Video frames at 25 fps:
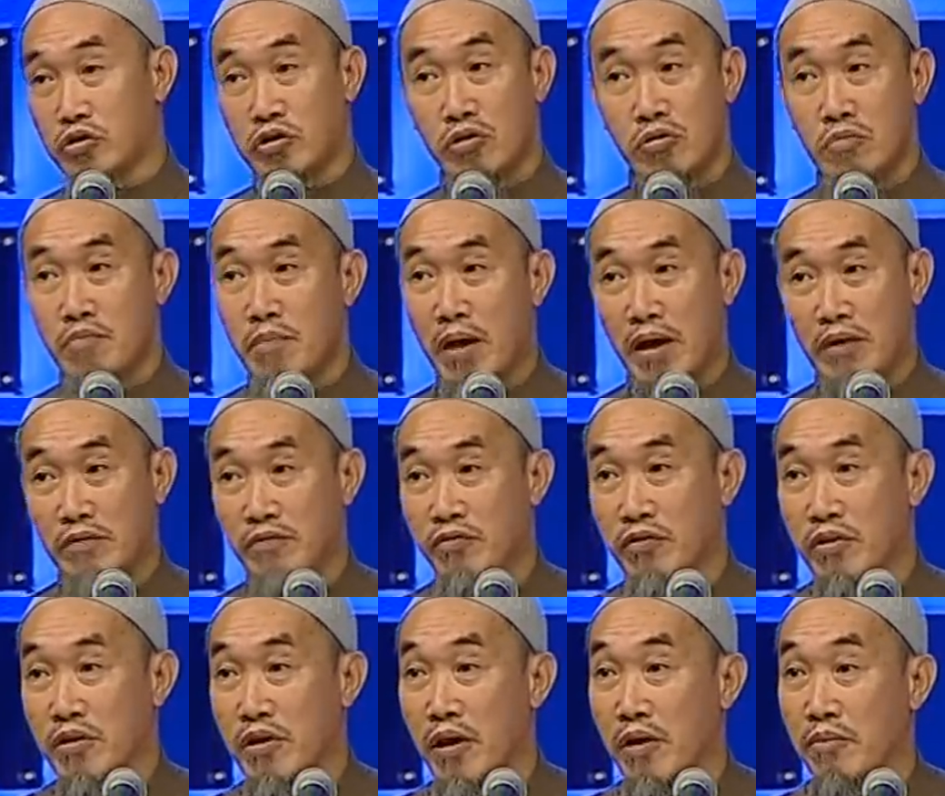it's too
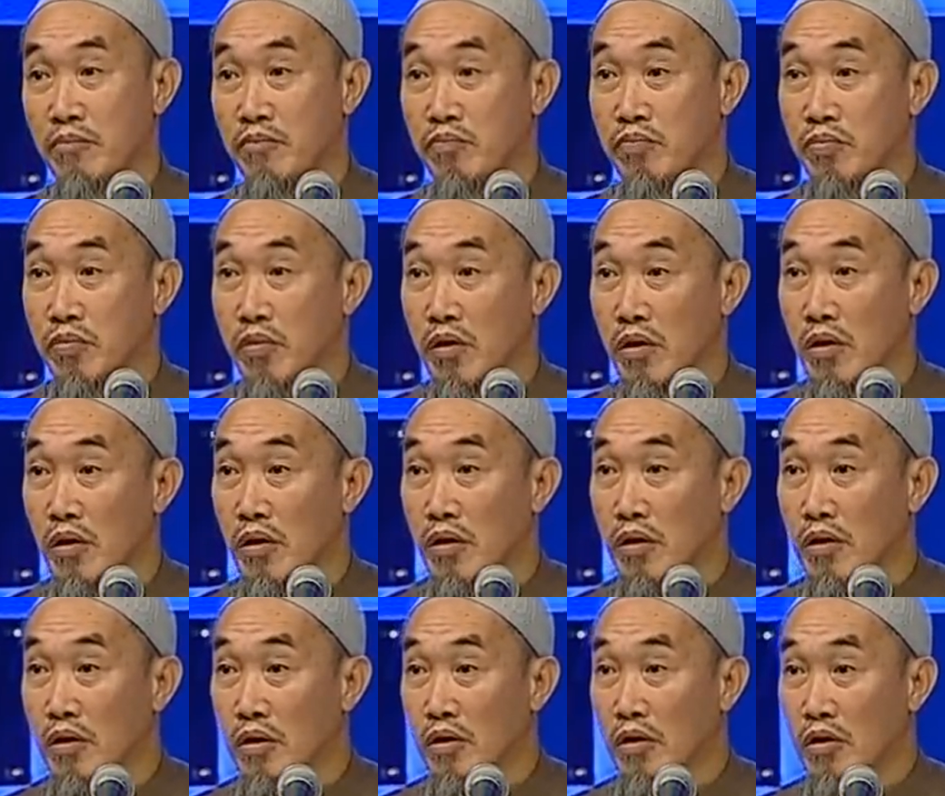bad for them.
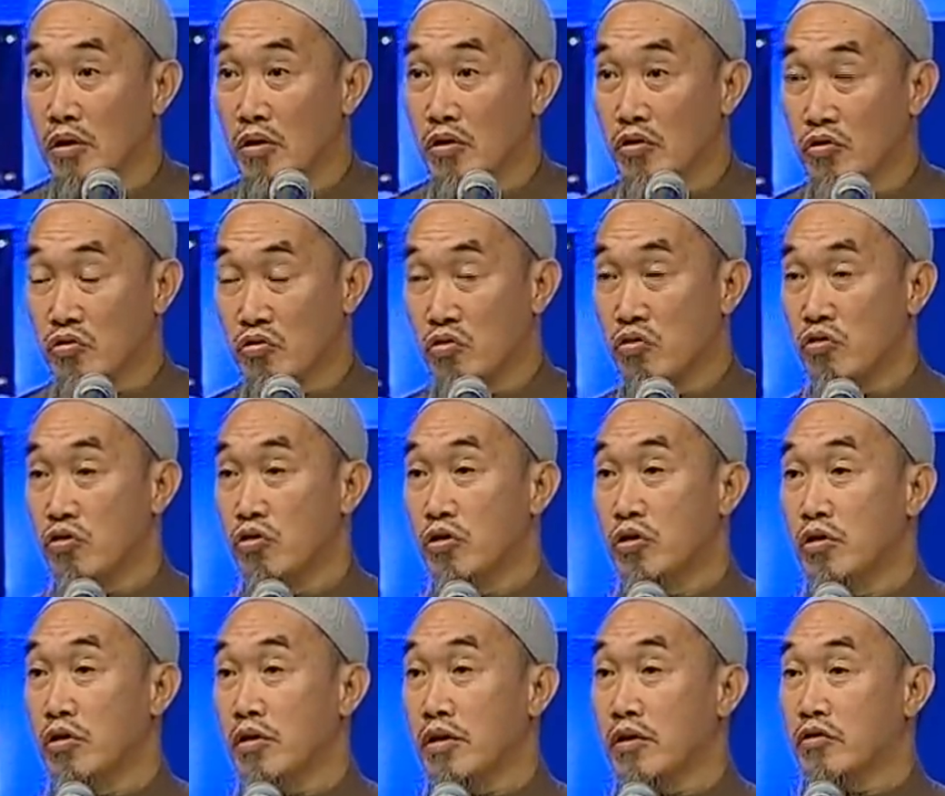
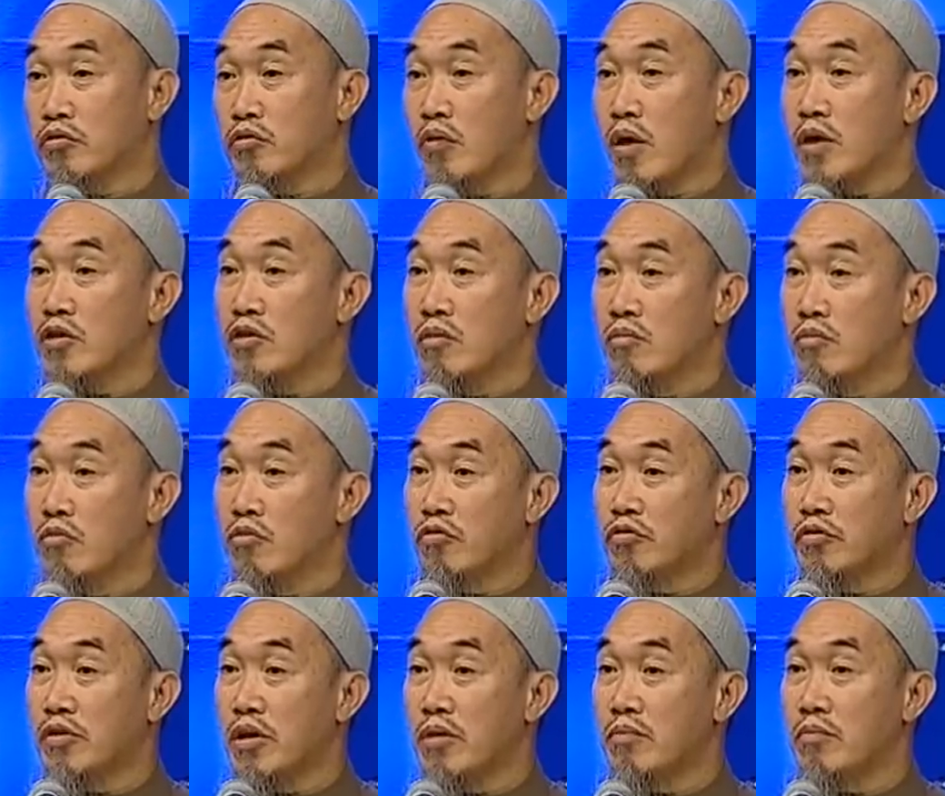So that's why
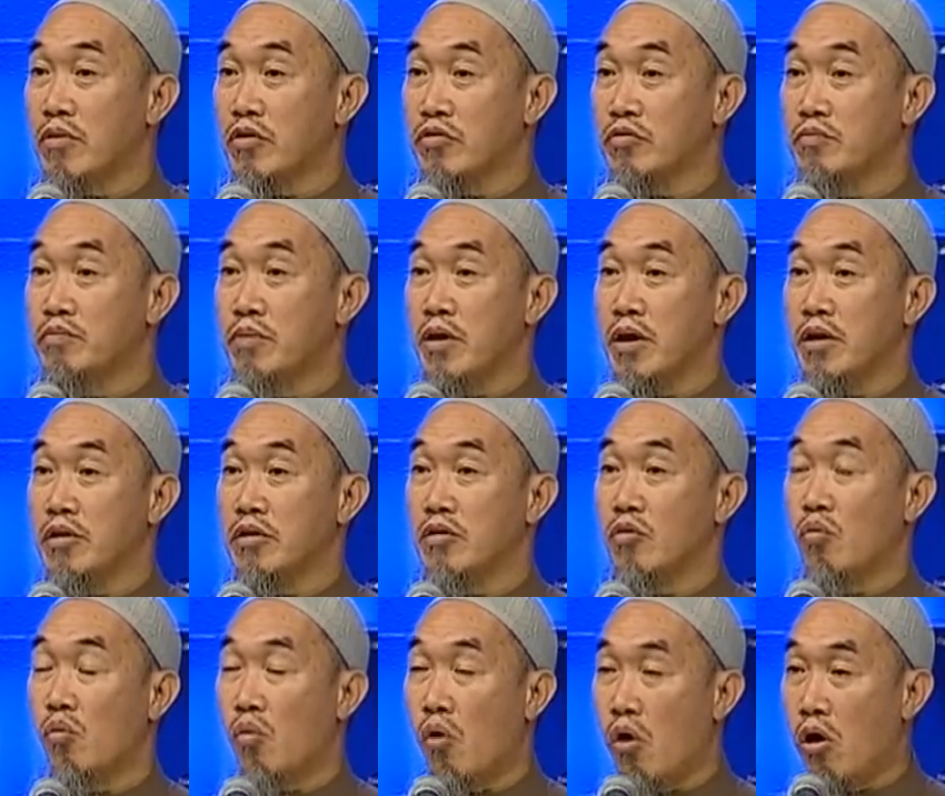the Muslim is
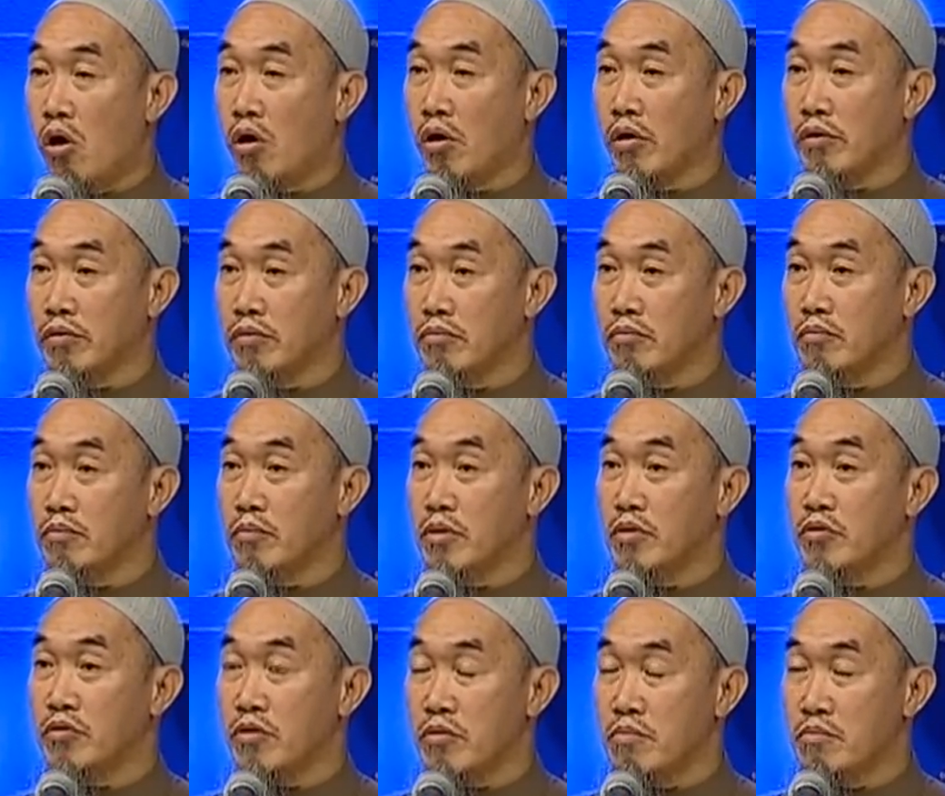being
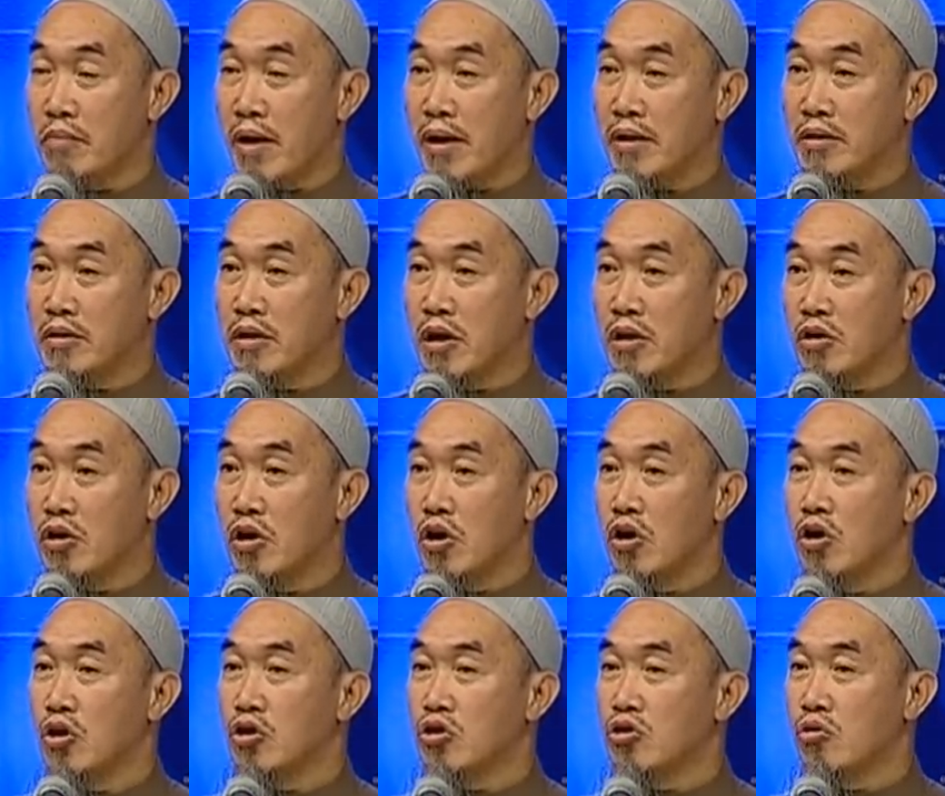warned, being
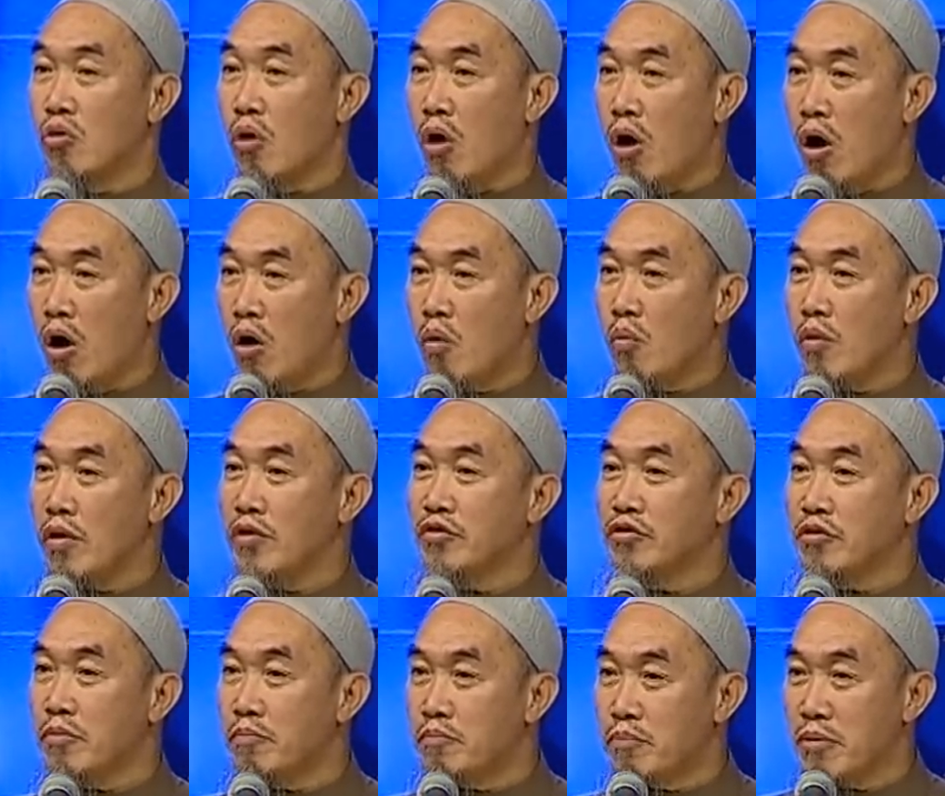reminded to
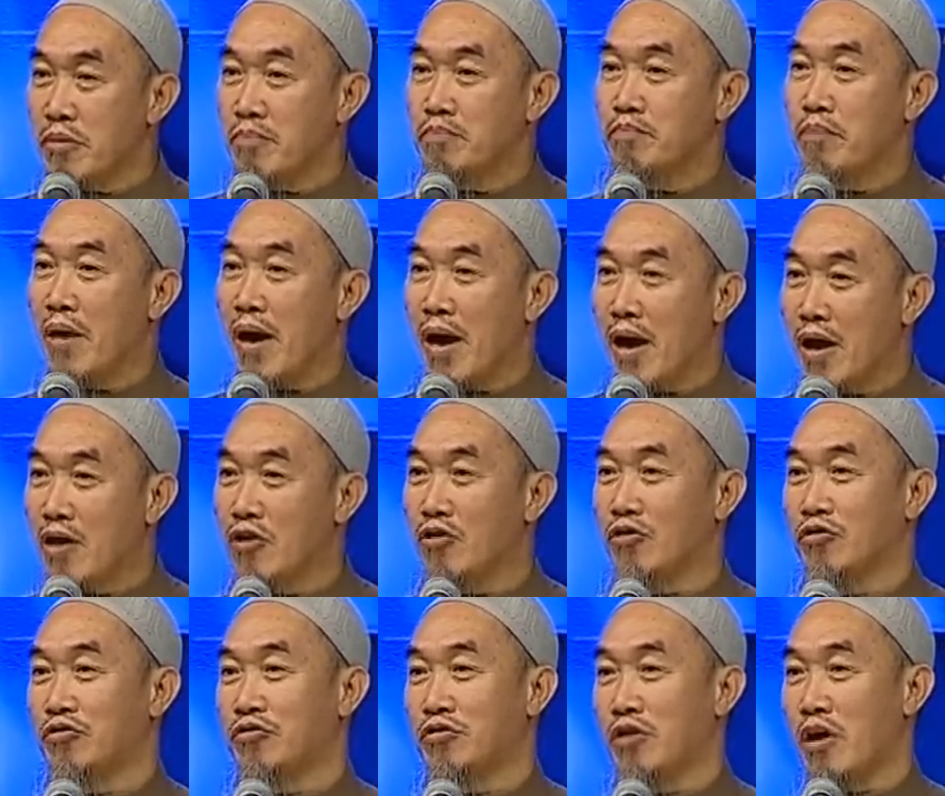always
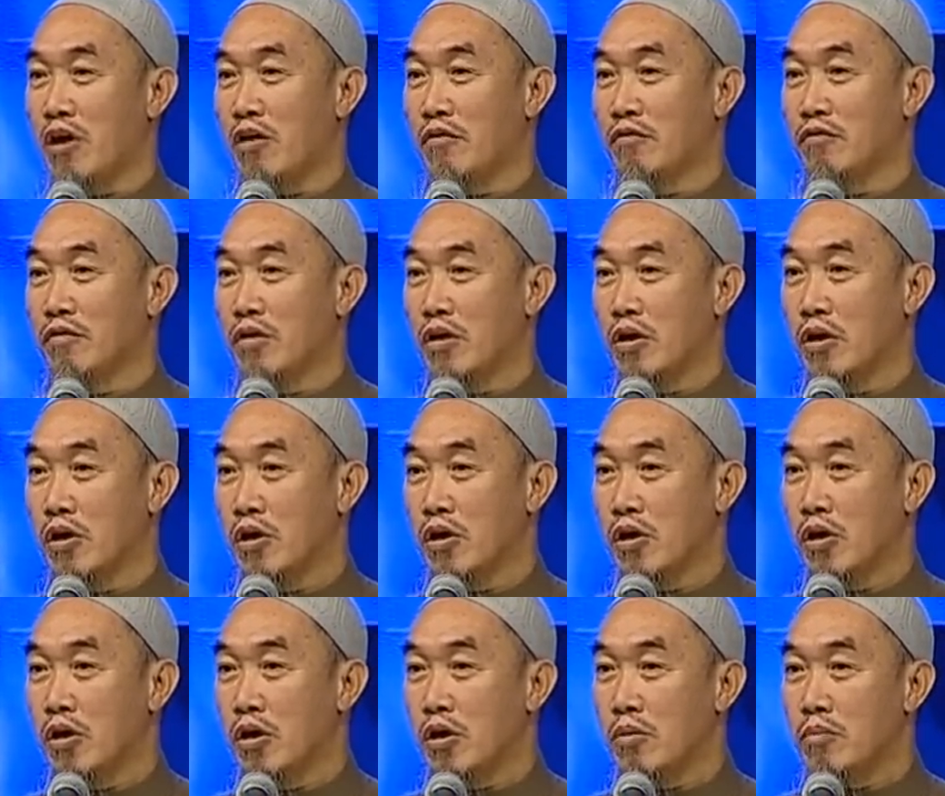prepare yourself
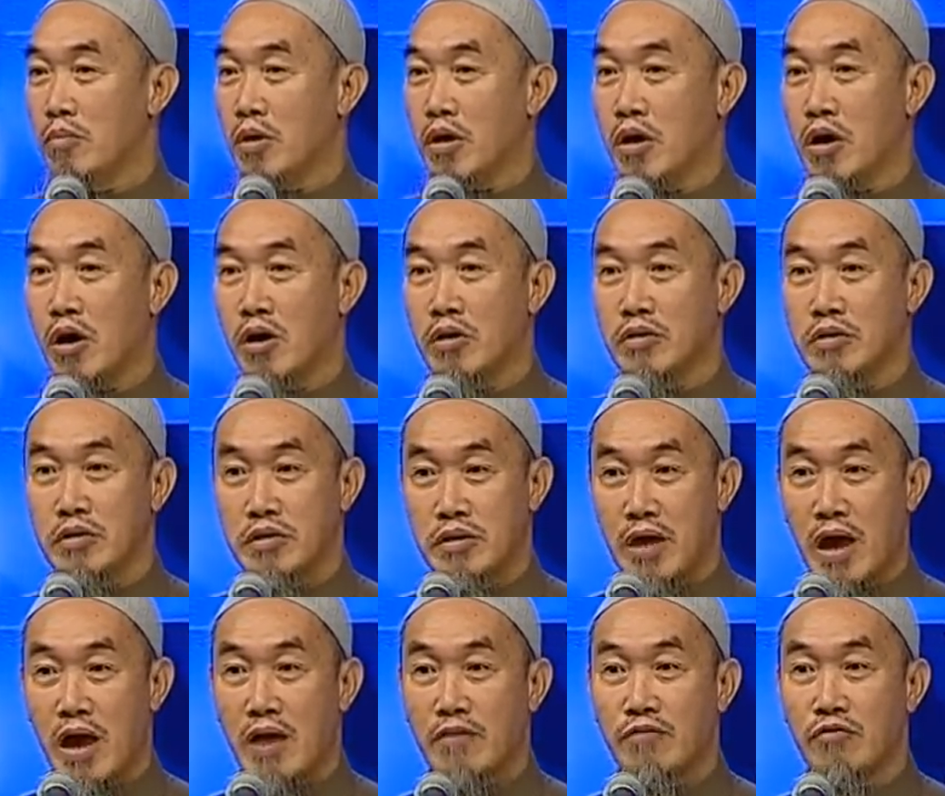
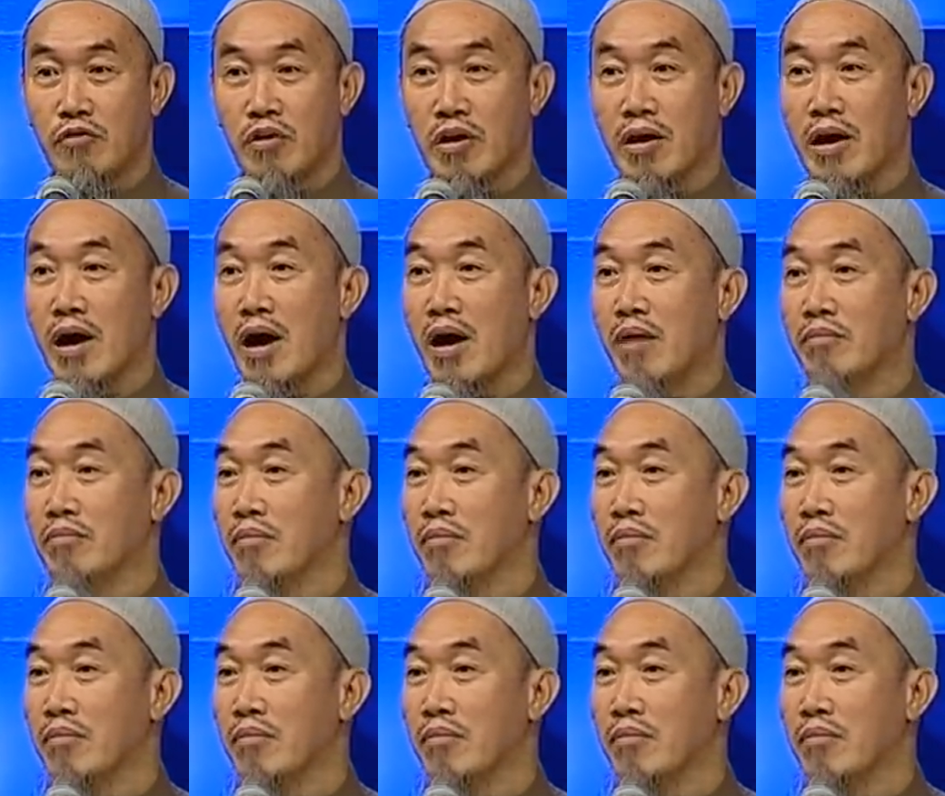because death will